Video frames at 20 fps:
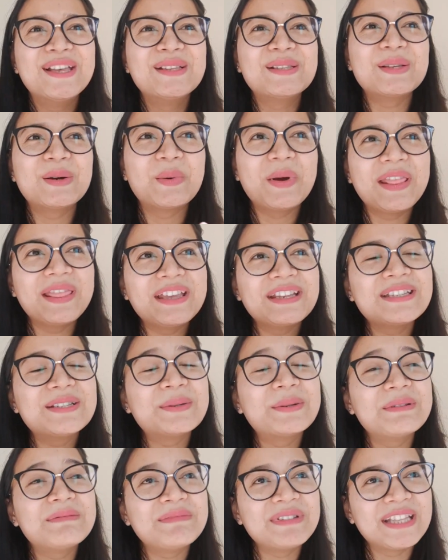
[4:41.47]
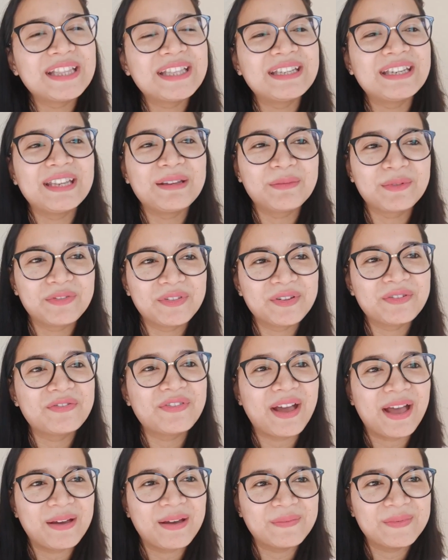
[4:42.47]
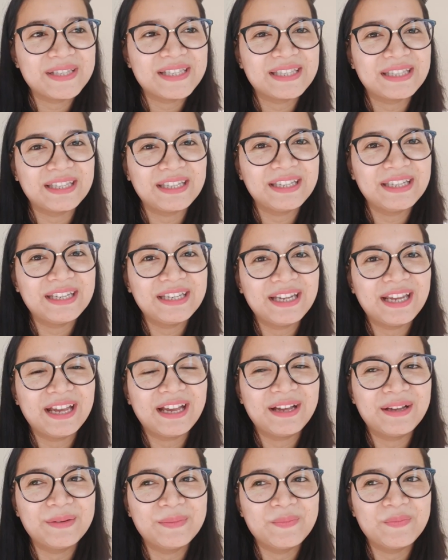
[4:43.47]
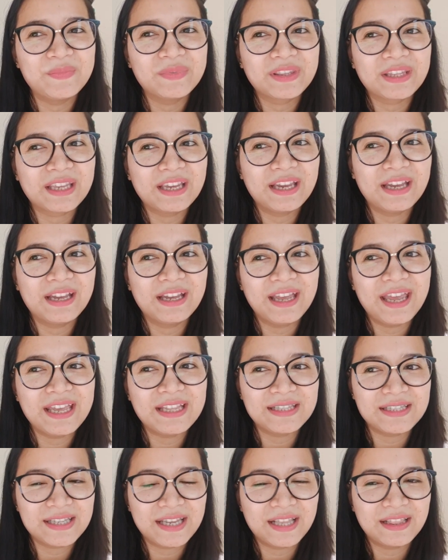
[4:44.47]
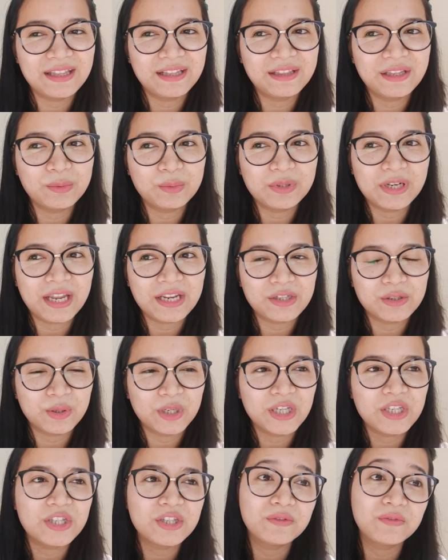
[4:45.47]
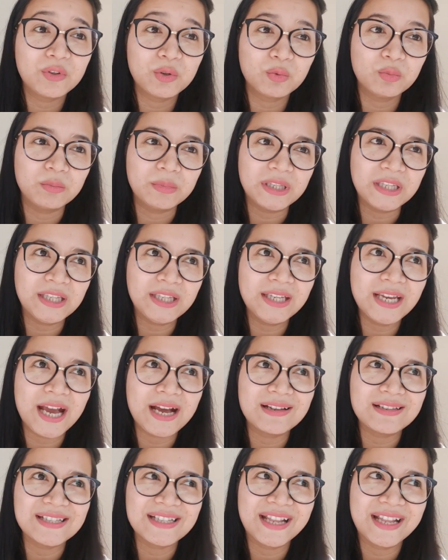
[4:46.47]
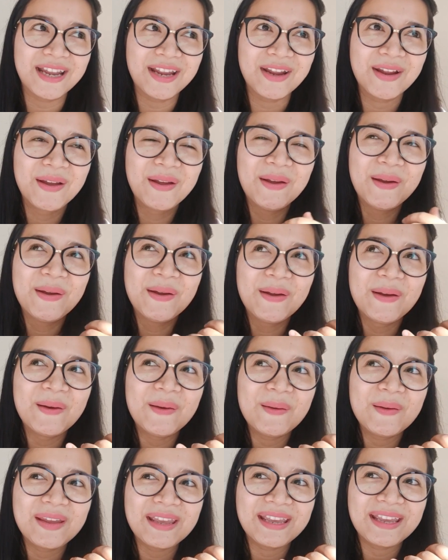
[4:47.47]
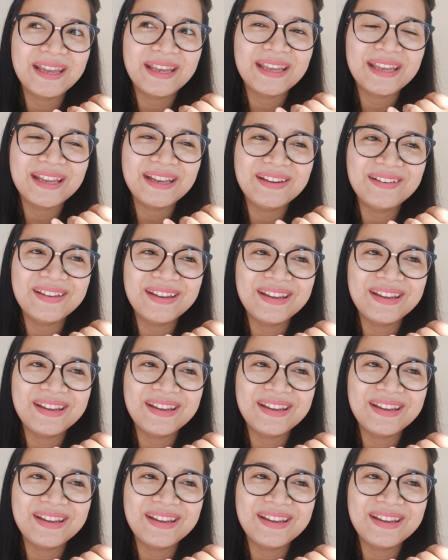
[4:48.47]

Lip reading: So when they told me the name of the pharmacy and said that they would like to interview me, I was like, okay, can you